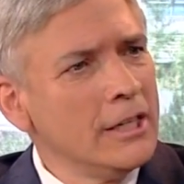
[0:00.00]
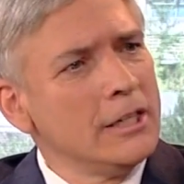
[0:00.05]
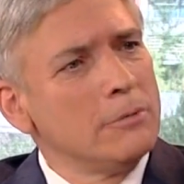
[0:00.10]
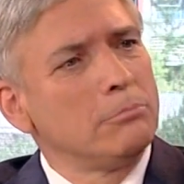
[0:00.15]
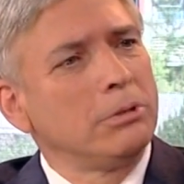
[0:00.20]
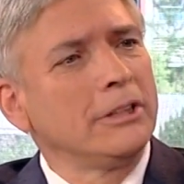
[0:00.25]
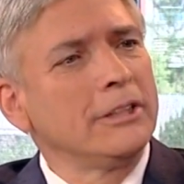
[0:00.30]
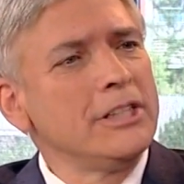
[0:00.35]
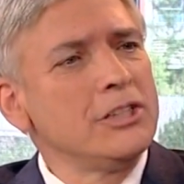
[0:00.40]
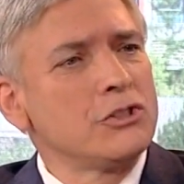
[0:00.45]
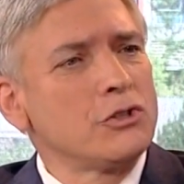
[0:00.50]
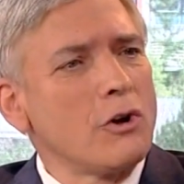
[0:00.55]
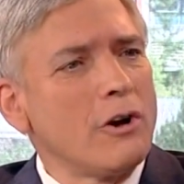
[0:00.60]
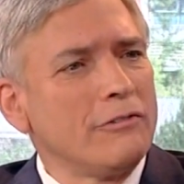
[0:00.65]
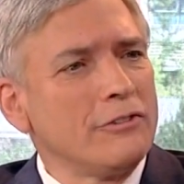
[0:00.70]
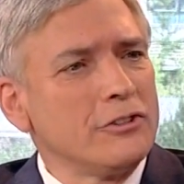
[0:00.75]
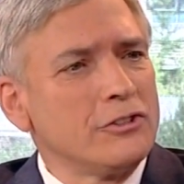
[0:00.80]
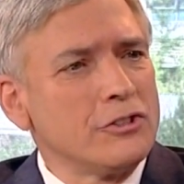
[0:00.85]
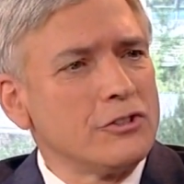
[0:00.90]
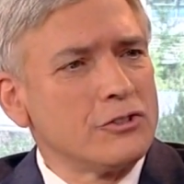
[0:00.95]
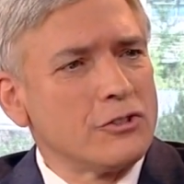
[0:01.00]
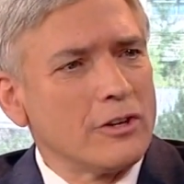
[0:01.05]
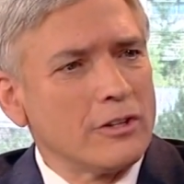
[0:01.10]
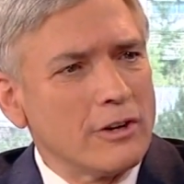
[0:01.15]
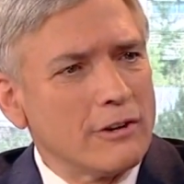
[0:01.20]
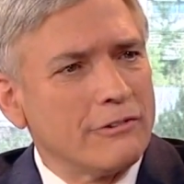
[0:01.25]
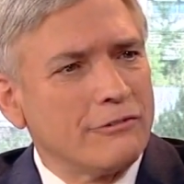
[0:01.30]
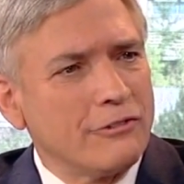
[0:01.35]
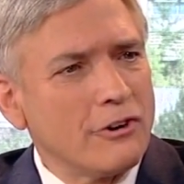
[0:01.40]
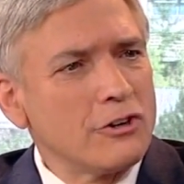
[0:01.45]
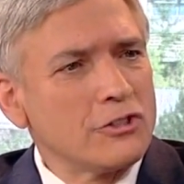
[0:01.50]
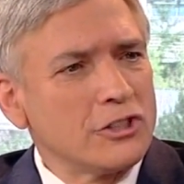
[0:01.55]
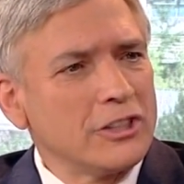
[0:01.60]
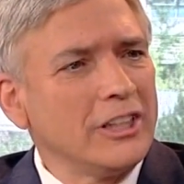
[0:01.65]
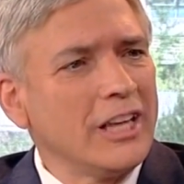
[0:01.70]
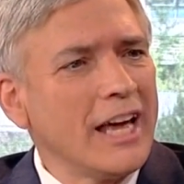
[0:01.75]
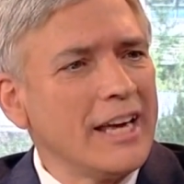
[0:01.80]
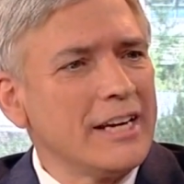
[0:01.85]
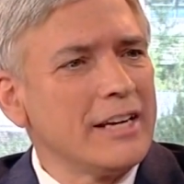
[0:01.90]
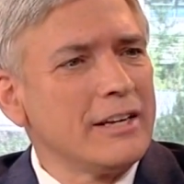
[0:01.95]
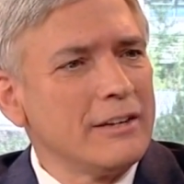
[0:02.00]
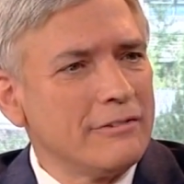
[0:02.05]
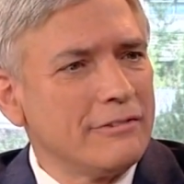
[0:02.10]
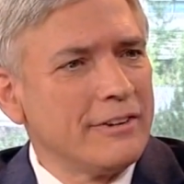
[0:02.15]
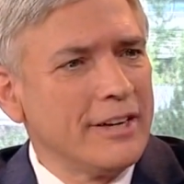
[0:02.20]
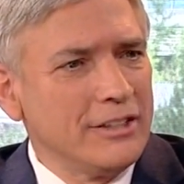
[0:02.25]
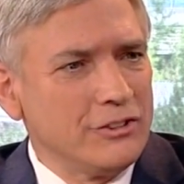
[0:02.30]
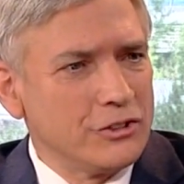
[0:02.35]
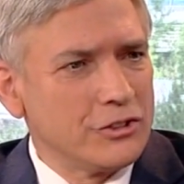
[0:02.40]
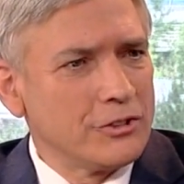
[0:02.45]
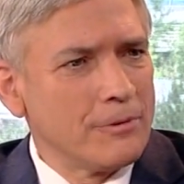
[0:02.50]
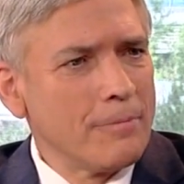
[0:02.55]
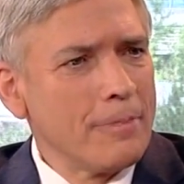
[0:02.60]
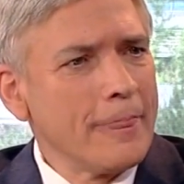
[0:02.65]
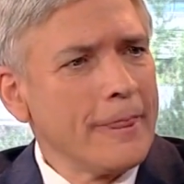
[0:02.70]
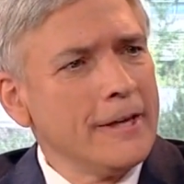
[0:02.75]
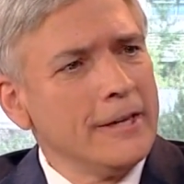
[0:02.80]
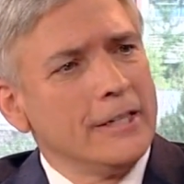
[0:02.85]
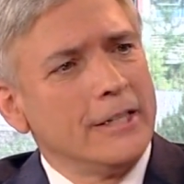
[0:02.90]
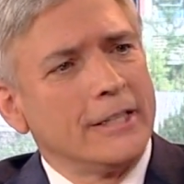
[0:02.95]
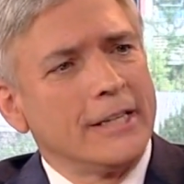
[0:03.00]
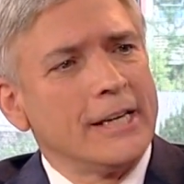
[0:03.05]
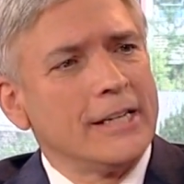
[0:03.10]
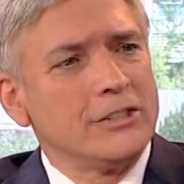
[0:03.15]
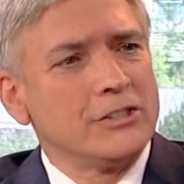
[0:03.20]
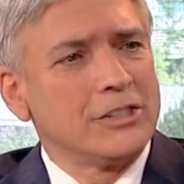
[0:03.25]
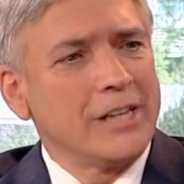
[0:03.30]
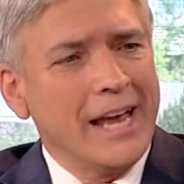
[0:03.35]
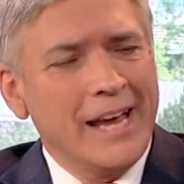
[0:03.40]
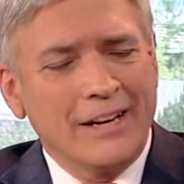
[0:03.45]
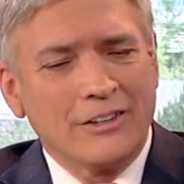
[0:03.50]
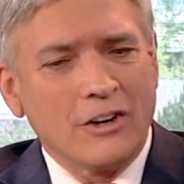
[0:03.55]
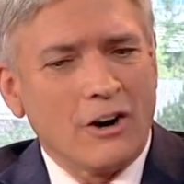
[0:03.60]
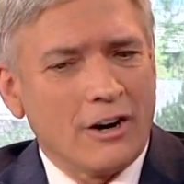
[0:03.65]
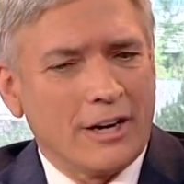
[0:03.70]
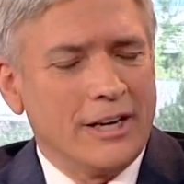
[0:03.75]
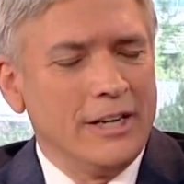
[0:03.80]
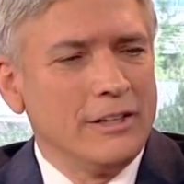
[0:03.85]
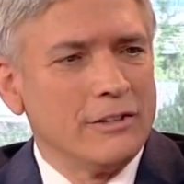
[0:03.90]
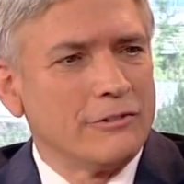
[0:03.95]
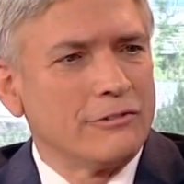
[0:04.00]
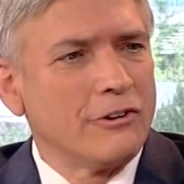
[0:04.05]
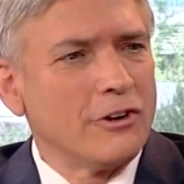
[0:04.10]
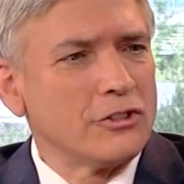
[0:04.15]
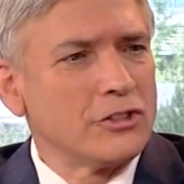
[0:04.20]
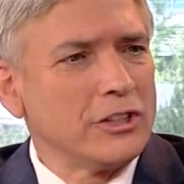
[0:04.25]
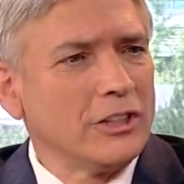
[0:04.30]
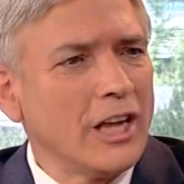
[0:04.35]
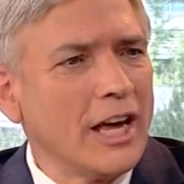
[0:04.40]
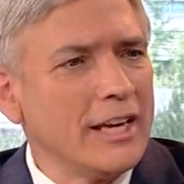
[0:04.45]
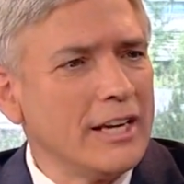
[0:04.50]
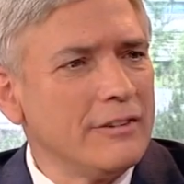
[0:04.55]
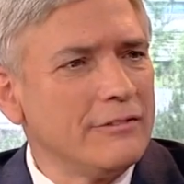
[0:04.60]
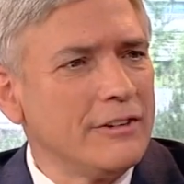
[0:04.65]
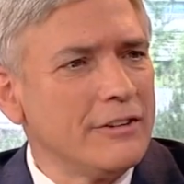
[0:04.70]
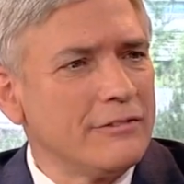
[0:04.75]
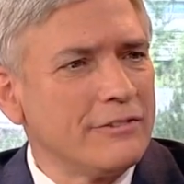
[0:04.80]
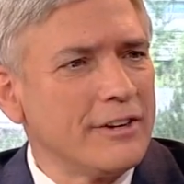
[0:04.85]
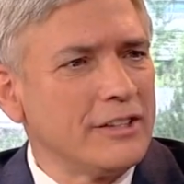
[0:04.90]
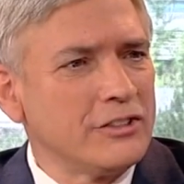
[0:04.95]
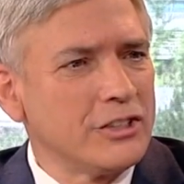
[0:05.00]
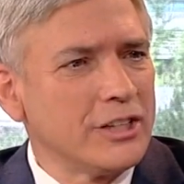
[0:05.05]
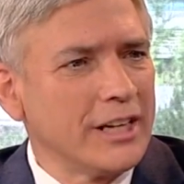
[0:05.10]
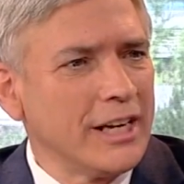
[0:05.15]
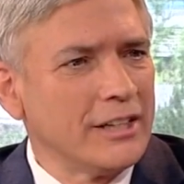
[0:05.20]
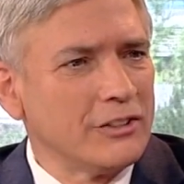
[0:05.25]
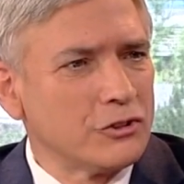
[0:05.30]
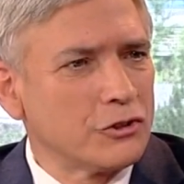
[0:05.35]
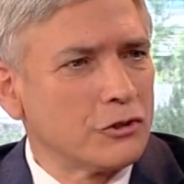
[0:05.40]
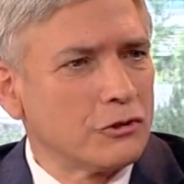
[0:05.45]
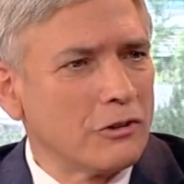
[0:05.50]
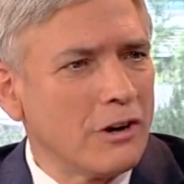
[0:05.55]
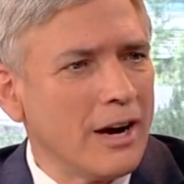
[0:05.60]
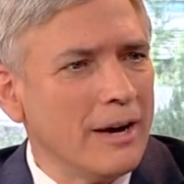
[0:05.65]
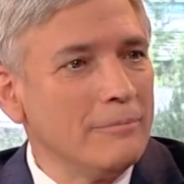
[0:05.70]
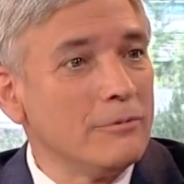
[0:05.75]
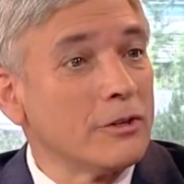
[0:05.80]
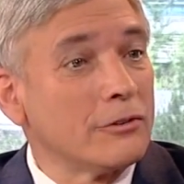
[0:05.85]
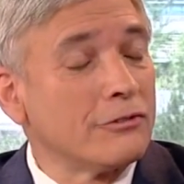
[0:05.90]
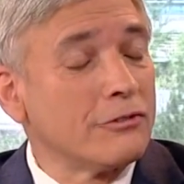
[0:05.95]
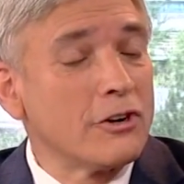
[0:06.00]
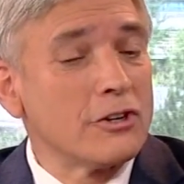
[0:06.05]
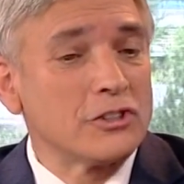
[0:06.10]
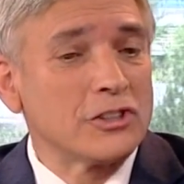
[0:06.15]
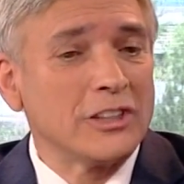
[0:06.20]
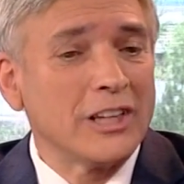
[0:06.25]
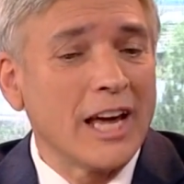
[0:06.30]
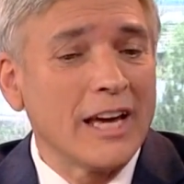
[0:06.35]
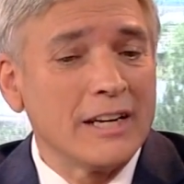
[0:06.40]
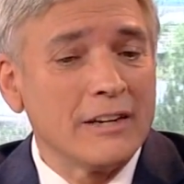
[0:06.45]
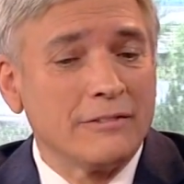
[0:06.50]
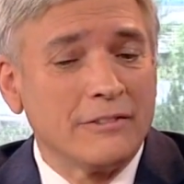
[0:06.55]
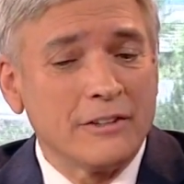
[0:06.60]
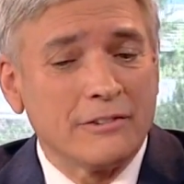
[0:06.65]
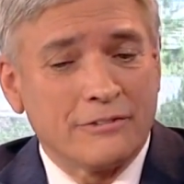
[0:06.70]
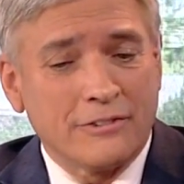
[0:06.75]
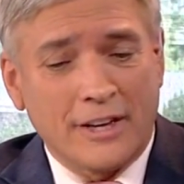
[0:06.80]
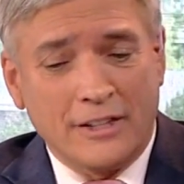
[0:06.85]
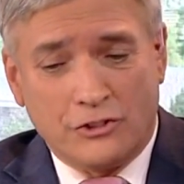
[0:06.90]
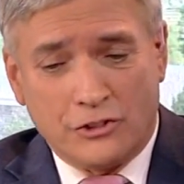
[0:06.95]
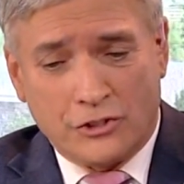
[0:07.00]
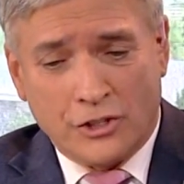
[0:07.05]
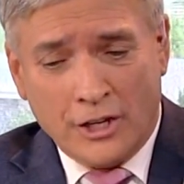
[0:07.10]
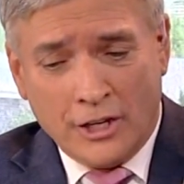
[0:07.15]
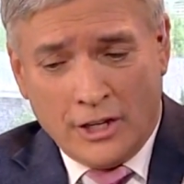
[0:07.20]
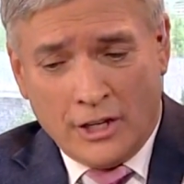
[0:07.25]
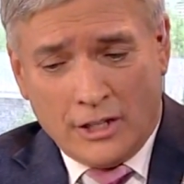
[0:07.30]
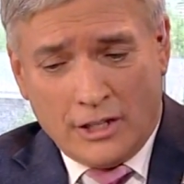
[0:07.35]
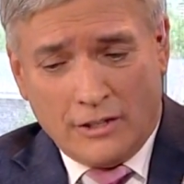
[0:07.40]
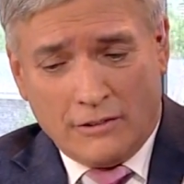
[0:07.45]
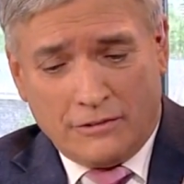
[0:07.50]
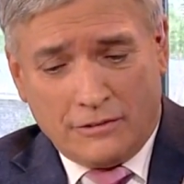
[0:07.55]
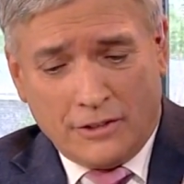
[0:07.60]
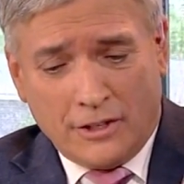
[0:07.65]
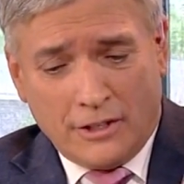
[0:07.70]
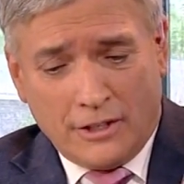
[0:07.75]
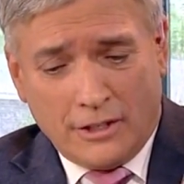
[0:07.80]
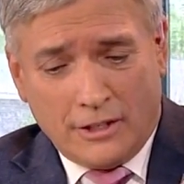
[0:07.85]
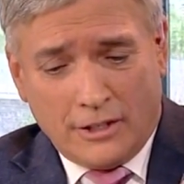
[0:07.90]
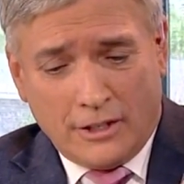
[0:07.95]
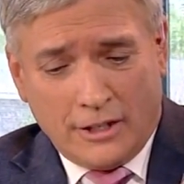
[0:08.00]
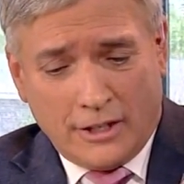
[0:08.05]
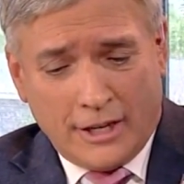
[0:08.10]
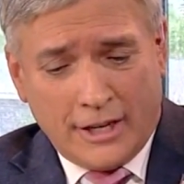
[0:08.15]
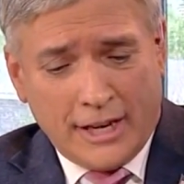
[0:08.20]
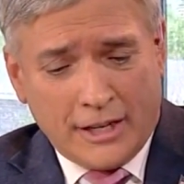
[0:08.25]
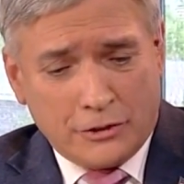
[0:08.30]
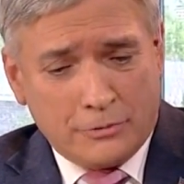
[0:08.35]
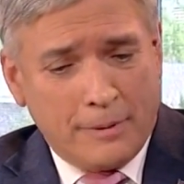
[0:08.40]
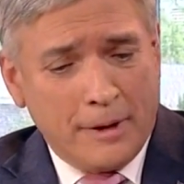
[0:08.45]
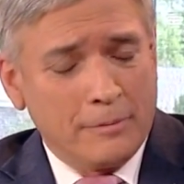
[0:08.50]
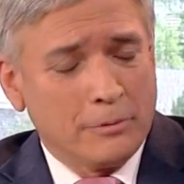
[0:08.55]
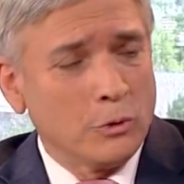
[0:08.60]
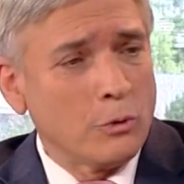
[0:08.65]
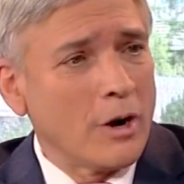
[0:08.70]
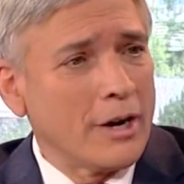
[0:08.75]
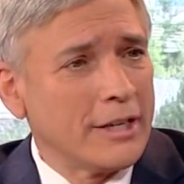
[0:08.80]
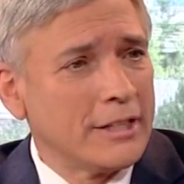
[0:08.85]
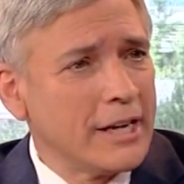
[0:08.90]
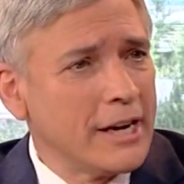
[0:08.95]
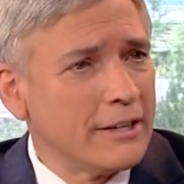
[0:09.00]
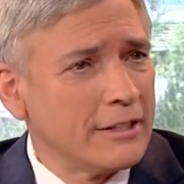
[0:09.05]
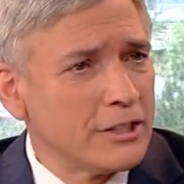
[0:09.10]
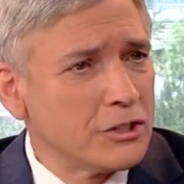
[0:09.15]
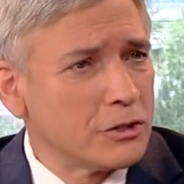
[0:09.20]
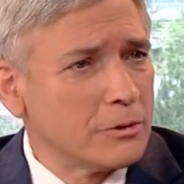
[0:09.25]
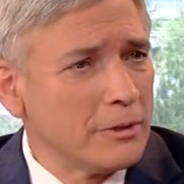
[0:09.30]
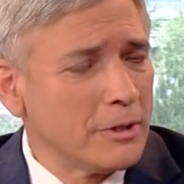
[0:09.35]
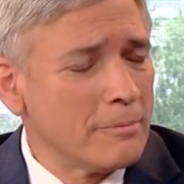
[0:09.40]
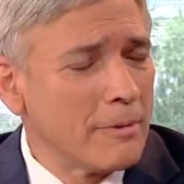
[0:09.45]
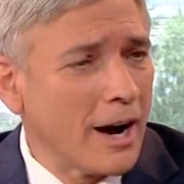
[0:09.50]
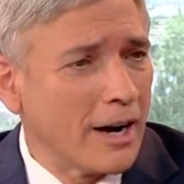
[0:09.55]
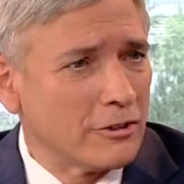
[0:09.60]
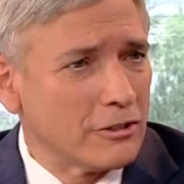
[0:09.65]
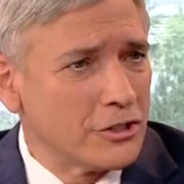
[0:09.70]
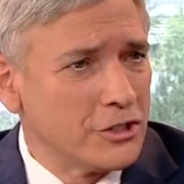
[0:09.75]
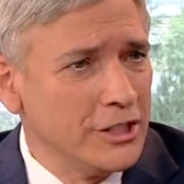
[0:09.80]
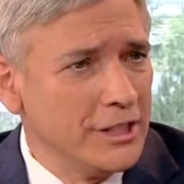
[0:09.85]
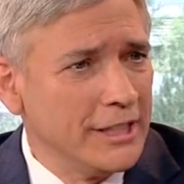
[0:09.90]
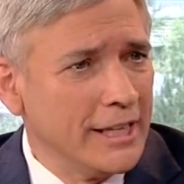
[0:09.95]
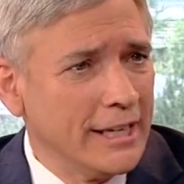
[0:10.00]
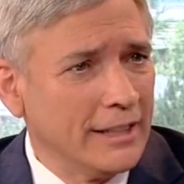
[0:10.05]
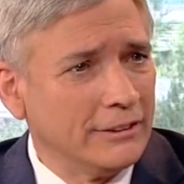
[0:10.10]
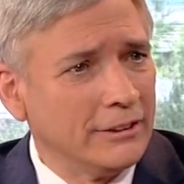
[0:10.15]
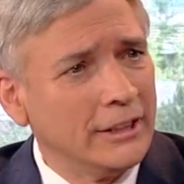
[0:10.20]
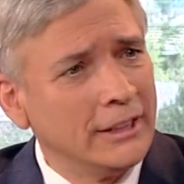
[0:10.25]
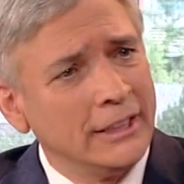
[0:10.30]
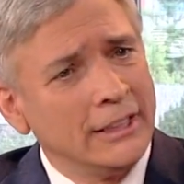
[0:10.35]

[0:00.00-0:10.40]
Police officers are the first line of defense against anarchy, the first line of defense against crime, the first line of defense against people who want to tear this democracy down.